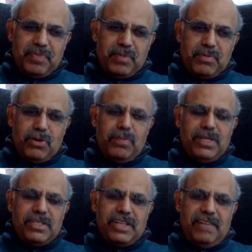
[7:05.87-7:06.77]

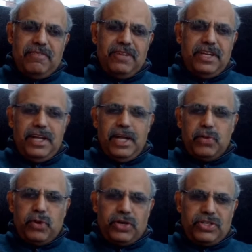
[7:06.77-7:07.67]
mobile telephony
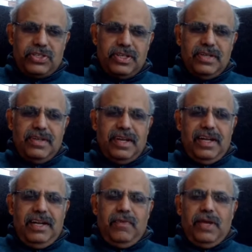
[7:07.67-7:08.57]
networks
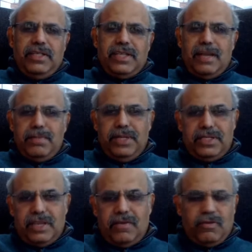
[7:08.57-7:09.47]
and device
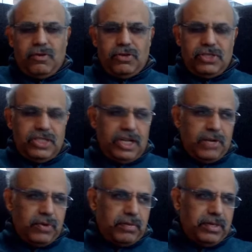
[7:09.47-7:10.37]
companies. Now, of course, in the
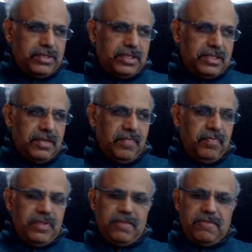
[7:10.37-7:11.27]
network business,
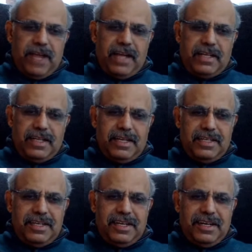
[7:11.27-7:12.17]
the fact
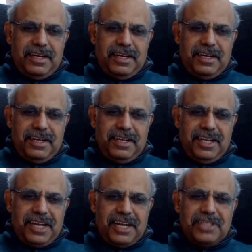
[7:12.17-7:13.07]
that
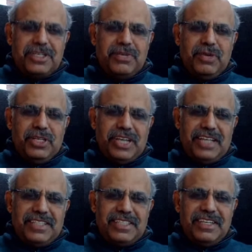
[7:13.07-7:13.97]
a country which
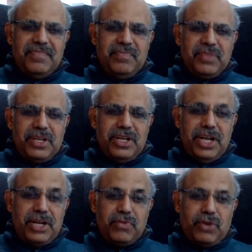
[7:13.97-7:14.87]
has
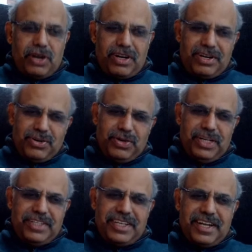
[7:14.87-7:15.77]
network to
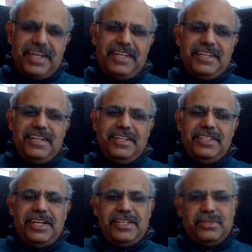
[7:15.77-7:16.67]
its credit
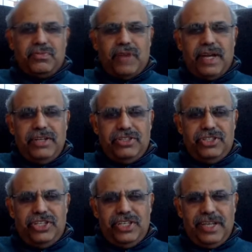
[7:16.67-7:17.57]
rejects
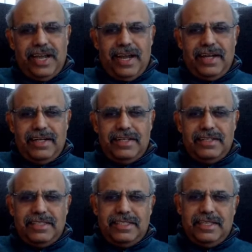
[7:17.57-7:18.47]
5G and
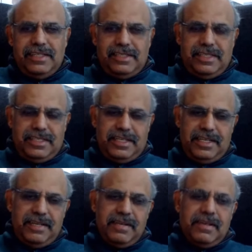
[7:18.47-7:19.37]

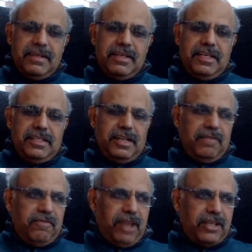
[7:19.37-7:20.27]
ZT is a
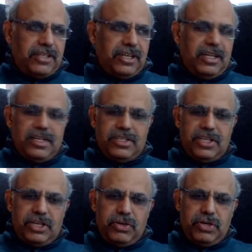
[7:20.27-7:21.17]
reflection that
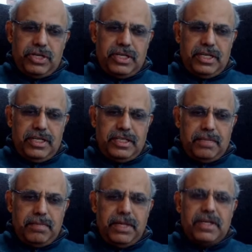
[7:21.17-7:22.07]
security is a
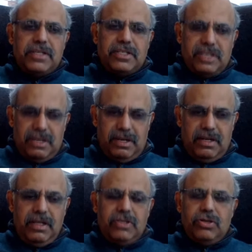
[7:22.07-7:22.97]
big concern.
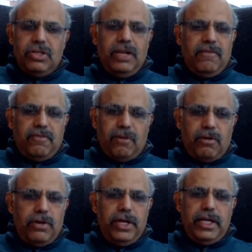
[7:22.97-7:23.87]
So they are
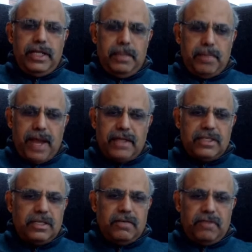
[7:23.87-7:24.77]
following the
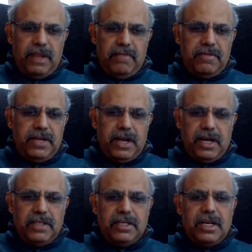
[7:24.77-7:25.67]
pattern of every
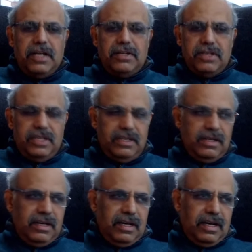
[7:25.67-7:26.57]
other country
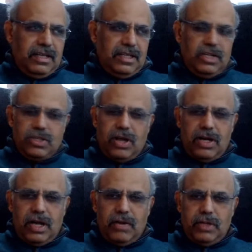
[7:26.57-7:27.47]
that has
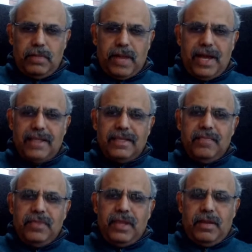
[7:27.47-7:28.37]
gone down the path.
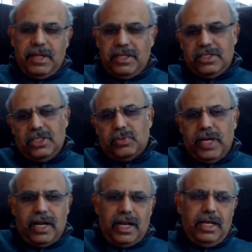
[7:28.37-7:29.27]
I mean, this is
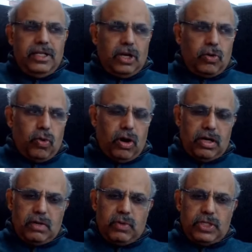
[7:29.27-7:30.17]
where, again, the
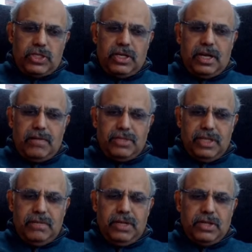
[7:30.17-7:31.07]
Quad question comes
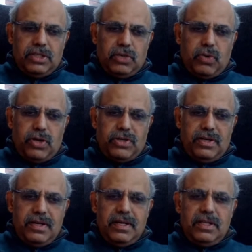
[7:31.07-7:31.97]
in, because
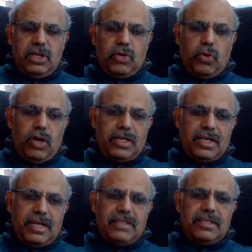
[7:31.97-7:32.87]
the Quad
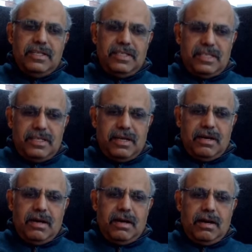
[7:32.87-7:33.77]
countries
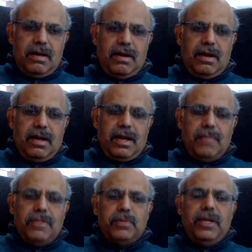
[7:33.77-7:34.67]
are
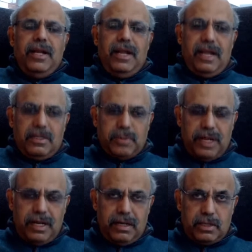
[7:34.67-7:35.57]

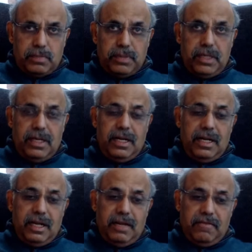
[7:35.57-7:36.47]

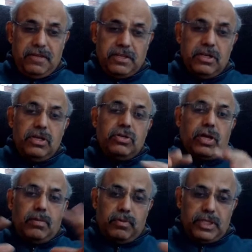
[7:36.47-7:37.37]
spearheading an effort to
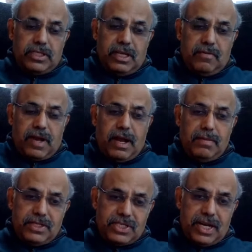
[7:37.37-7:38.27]
come up with a set of
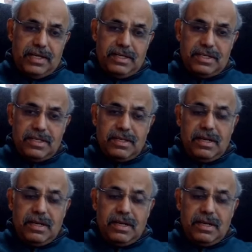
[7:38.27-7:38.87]
common standards